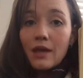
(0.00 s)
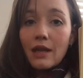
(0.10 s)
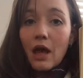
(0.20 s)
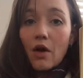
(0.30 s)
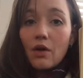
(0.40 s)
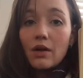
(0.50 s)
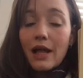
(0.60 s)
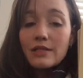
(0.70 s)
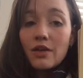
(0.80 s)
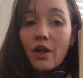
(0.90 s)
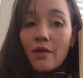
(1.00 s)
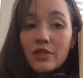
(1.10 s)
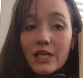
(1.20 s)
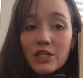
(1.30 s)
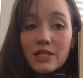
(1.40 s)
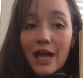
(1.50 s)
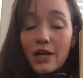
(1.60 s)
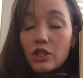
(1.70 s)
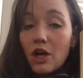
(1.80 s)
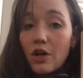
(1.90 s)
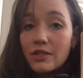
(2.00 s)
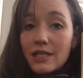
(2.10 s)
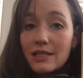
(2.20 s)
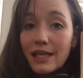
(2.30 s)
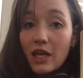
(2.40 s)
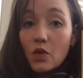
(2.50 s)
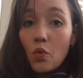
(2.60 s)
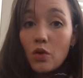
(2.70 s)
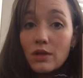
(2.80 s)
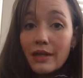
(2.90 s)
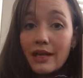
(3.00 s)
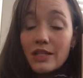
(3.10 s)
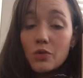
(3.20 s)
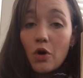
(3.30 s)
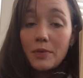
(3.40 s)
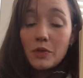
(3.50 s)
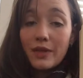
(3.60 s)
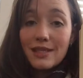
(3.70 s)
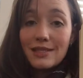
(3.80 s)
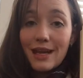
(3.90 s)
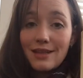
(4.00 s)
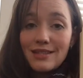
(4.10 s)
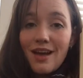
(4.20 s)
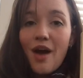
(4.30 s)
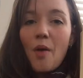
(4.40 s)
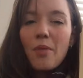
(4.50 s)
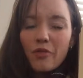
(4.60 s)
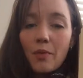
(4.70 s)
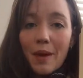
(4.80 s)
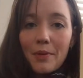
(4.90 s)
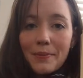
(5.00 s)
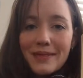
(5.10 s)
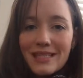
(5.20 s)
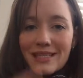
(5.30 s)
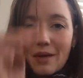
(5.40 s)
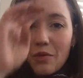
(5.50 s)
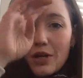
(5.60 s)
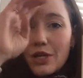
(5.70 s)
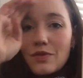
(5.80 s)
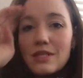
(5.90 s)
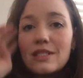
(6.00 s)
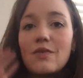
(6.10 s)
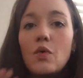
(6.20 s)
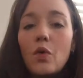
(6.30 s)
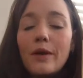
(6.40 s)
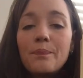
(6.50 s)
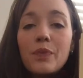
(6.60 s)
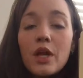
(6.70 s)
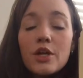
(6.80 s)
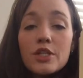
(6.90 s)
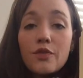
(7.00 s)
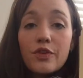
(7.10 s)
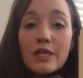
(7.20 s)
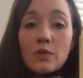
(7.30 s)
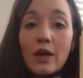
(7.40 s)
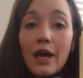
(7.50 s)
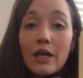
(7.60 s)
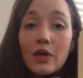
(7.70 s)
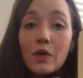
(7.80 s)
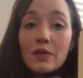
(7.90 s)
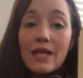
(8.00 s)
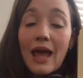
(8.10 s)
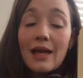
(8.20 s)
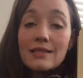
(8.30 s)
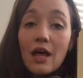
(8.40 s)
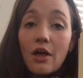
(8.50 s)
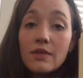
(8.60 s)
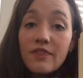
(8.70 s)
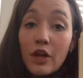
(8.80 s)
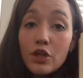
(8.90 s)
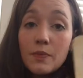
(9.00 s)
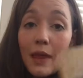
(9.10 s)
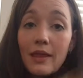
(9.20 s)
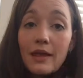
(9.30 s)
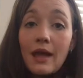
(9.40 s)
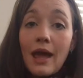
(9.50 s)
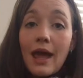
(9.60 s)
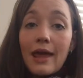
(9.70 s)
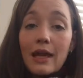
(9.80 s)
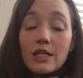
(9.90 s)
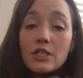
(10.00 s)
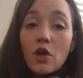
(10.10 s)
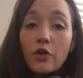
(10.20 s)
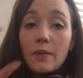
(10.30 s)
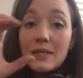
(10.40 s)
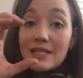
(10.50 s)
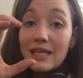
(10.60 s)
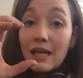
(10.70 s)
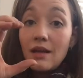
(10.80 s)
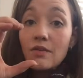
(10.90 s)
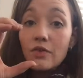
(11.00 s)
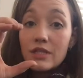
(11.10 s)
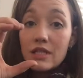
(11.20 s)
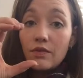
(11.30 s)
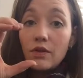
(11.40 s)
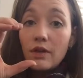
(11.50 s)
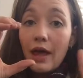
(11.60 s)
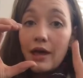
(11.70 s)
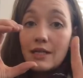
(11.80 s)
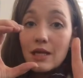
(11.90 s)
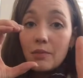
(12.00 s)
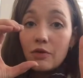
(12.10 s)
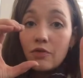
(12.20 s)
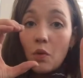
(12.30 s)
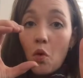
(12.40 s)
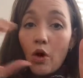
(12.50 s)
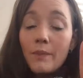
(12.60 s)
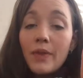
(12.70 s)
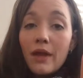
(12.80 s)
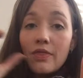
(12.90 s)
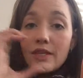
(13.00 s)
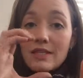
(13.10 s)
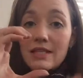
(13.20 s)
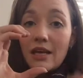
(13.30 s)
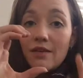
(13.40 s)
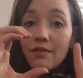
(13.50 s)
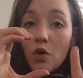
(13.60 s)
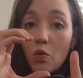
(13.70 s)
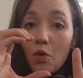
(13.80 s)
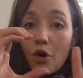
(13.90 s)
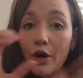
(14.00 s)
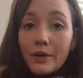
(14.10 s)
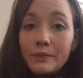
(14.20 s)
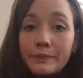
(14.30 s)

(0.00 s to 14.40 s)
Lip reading: Now, Classical Conversations actually calls this Lincoln's War between the states, but for my purposes, I'm going to use the Civil War. So for this one, I use ASL fingerspelling, and I just hold up a C for civil and a W for war. The Civil War.